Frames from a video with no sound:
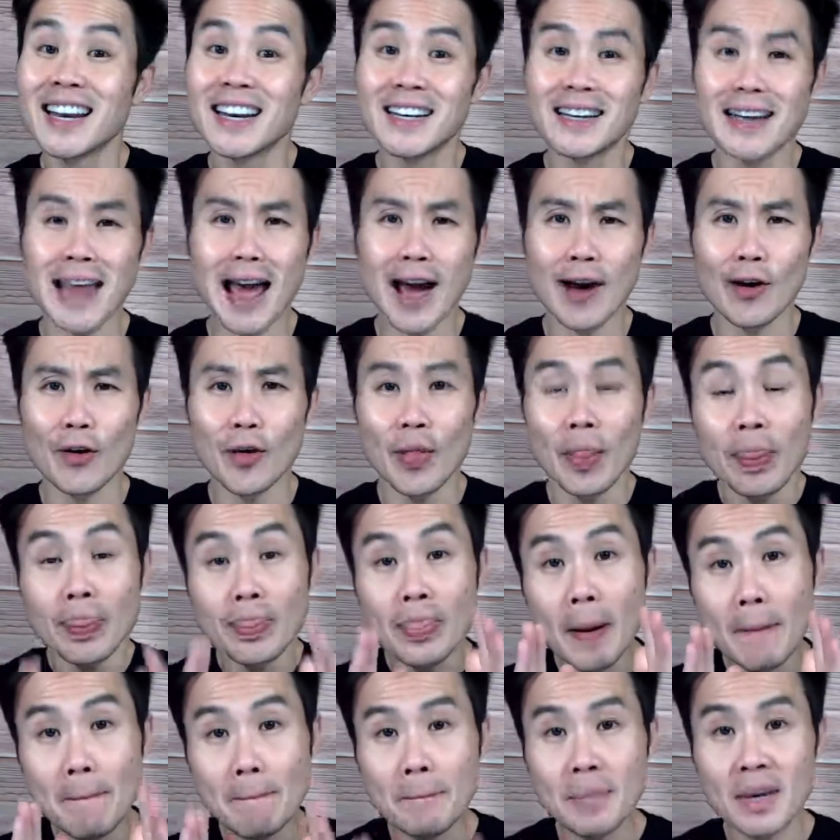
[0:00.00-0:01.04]
Now,
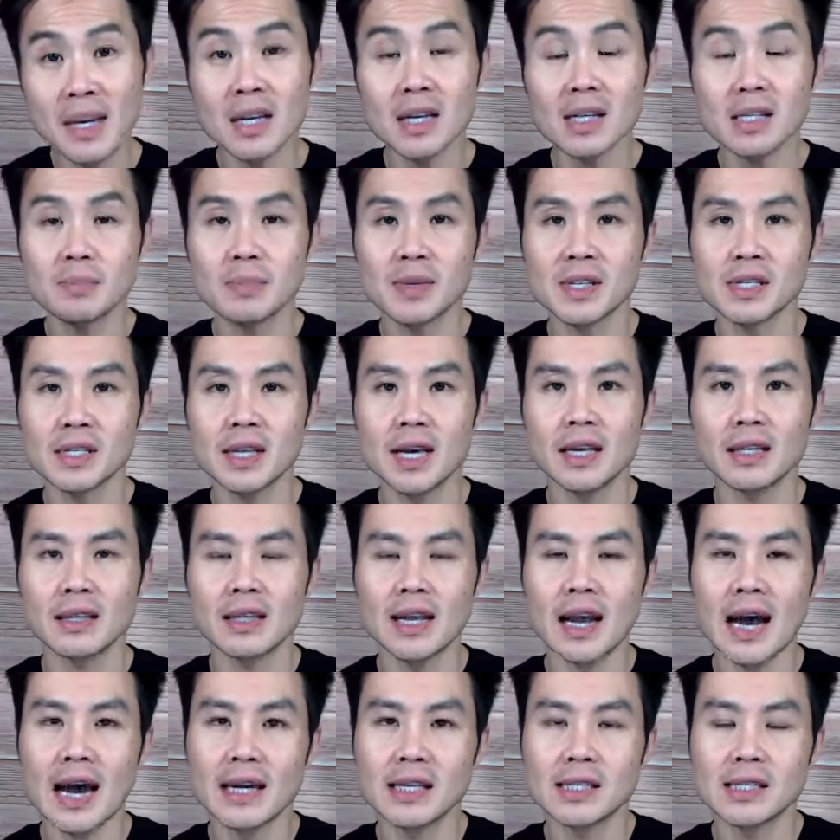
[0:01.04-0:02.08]
the biggest mistake
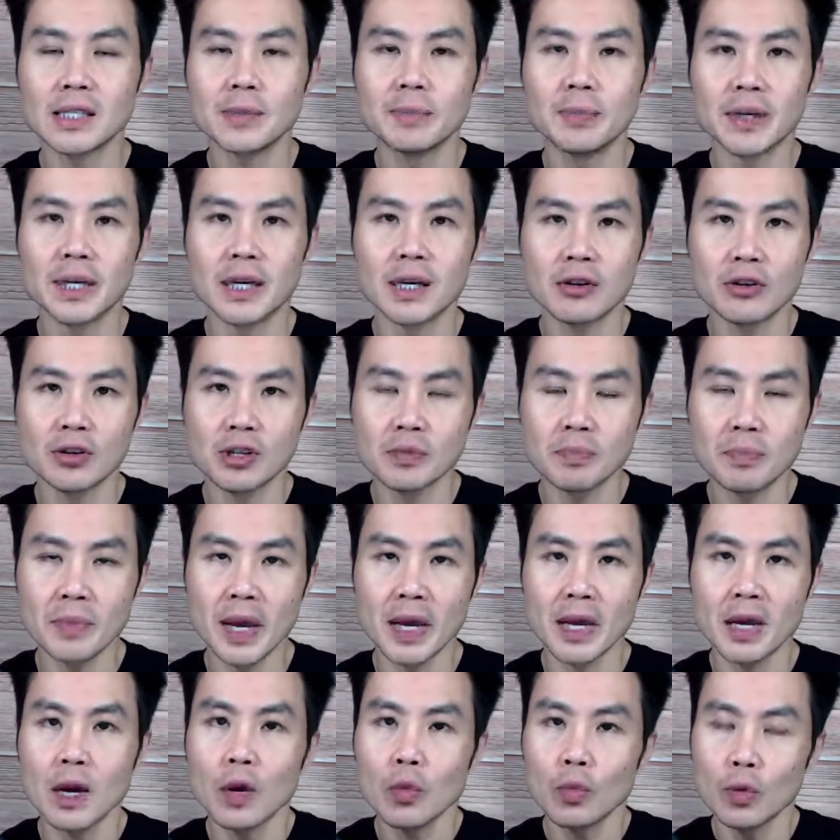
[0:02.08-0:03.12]
that I see beginners
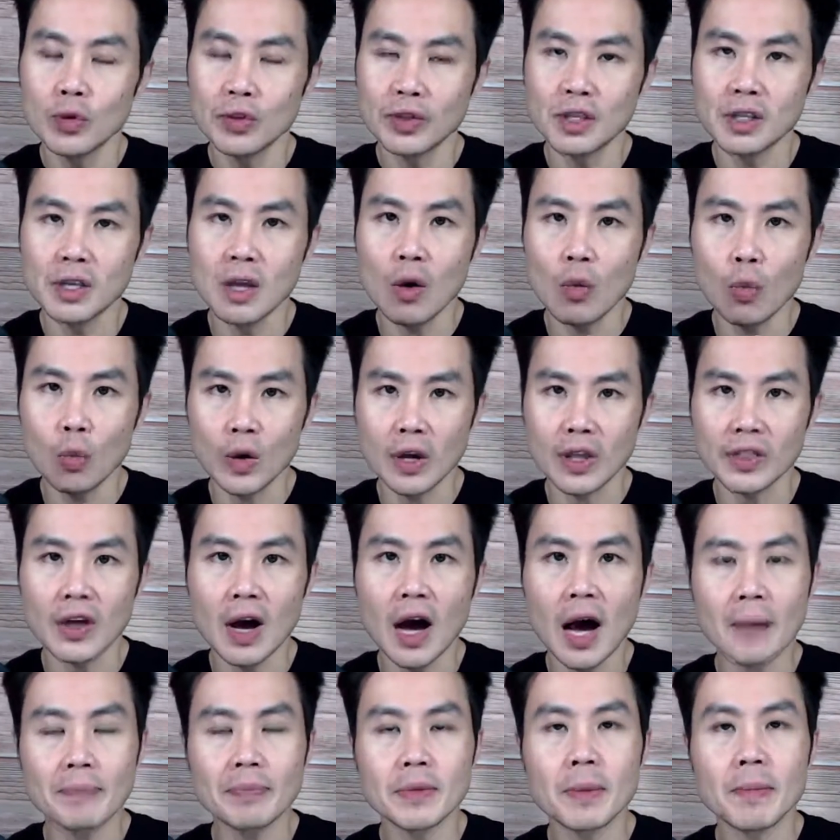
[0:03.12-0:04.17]
make with
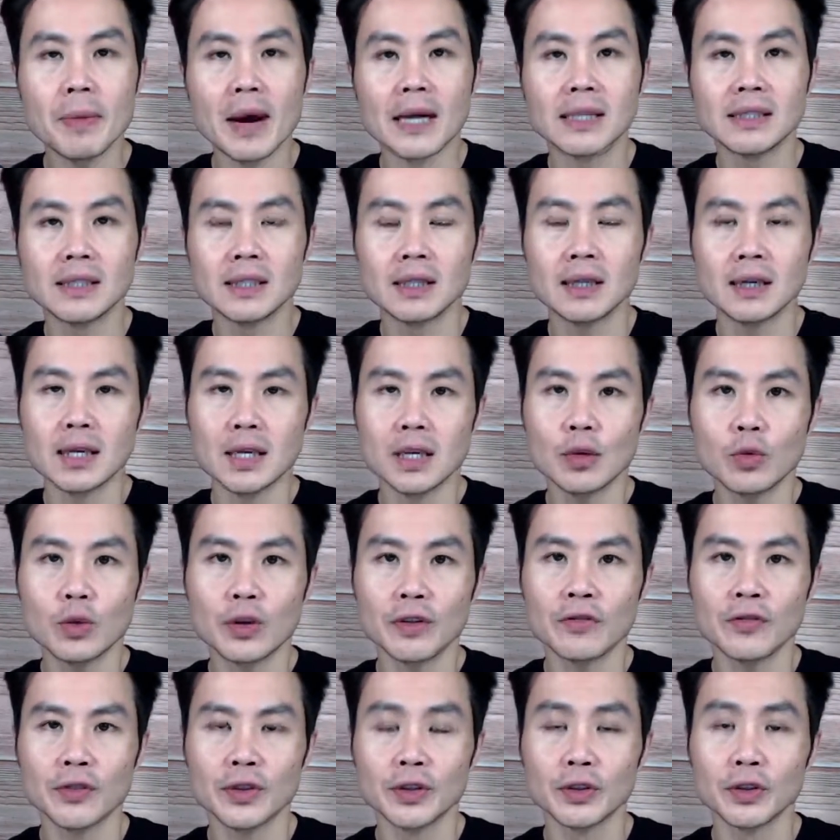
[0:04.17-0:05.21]
optimizing the keyword
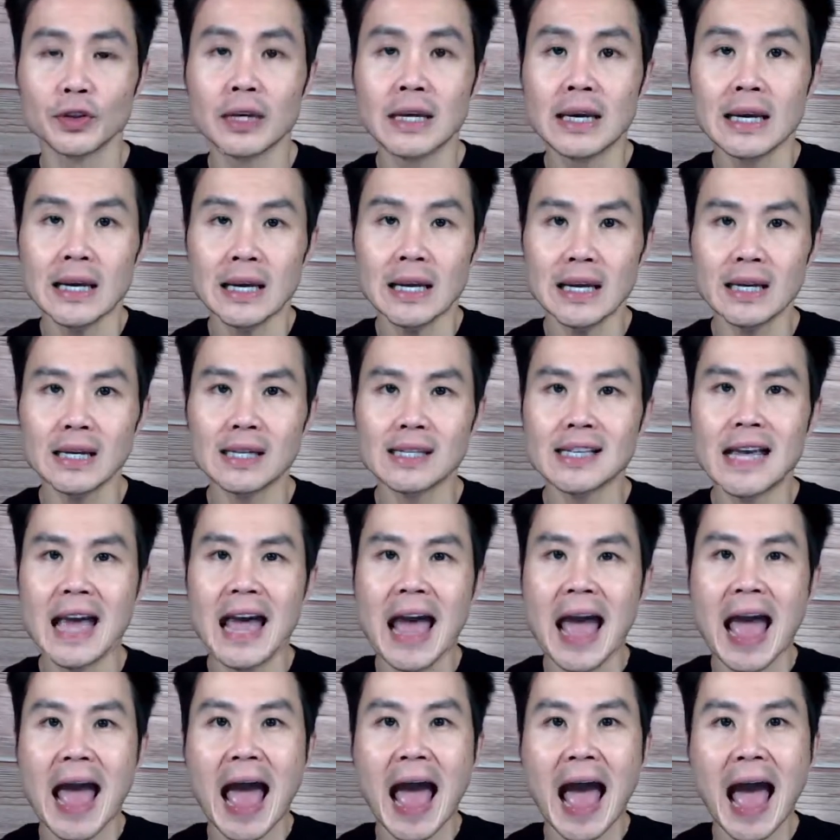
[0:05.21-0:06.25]
field is
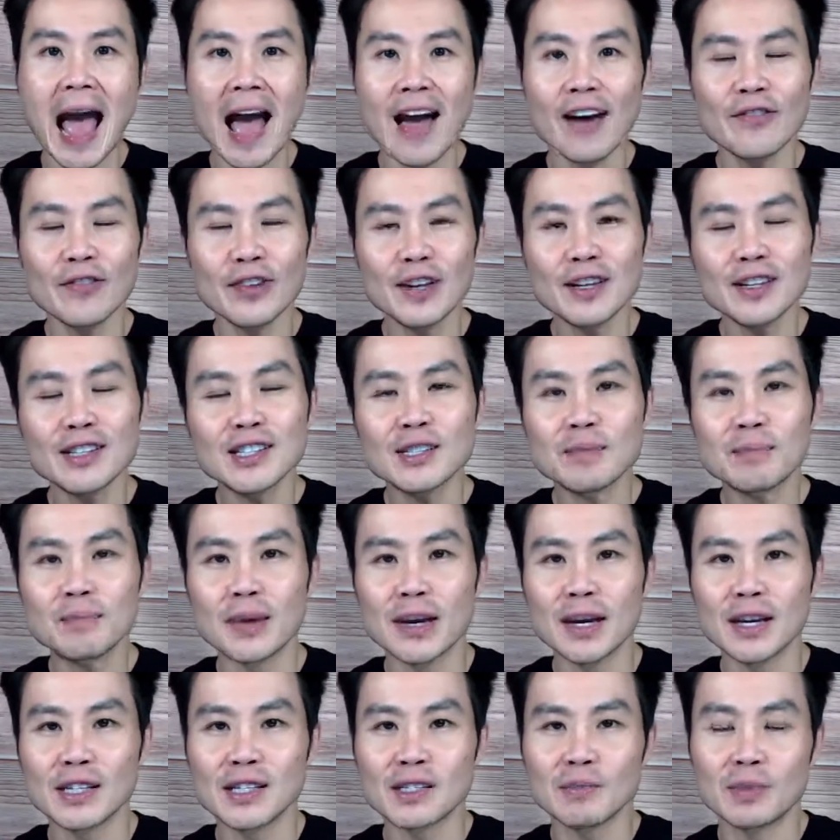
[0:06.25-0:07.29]
having a
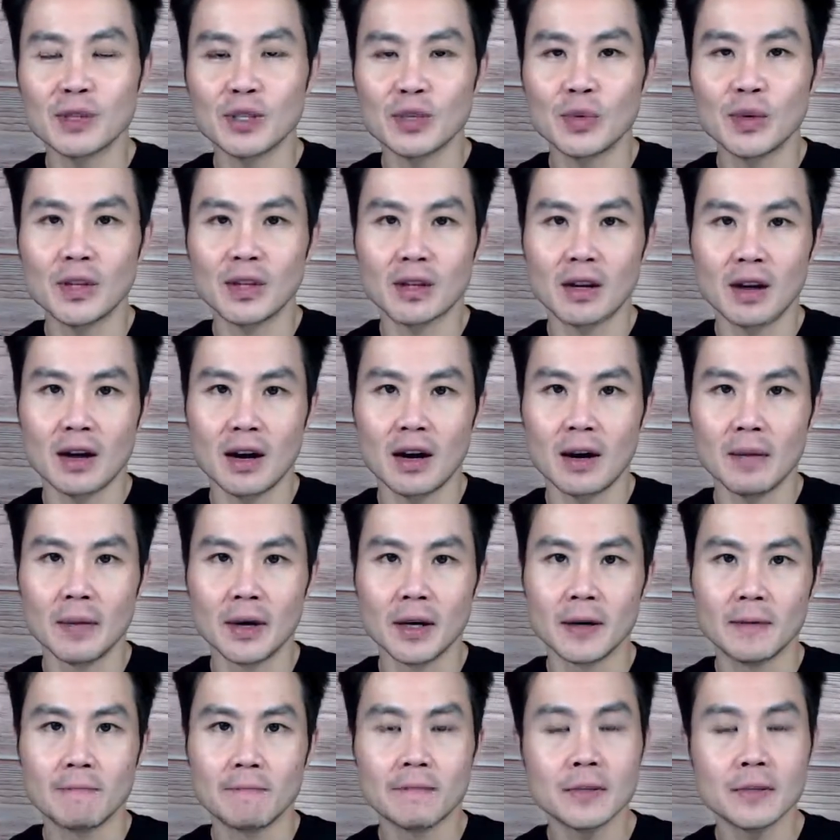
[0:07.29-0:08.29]
space between the comma.